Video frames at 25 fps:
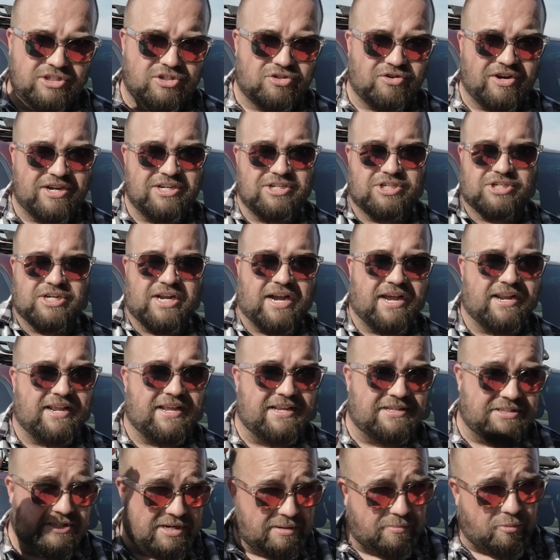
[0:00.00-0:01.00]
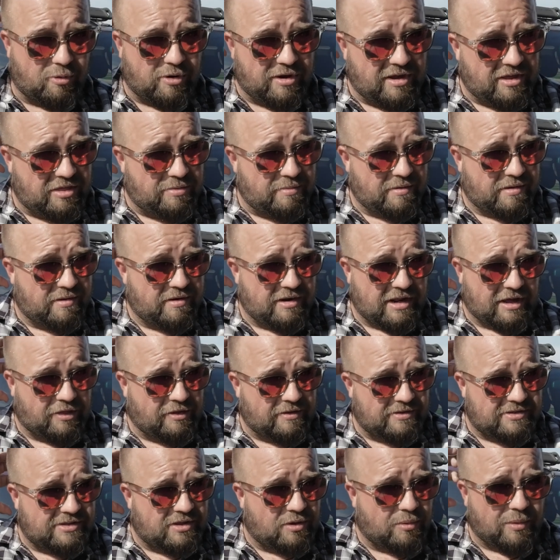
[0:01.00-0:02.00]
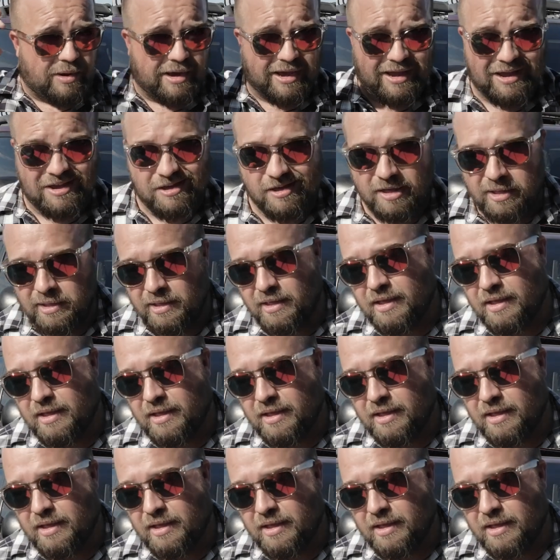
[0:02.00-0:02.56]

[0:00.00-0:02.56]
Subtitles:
straight shot, easy to breathe, nothing's in the way.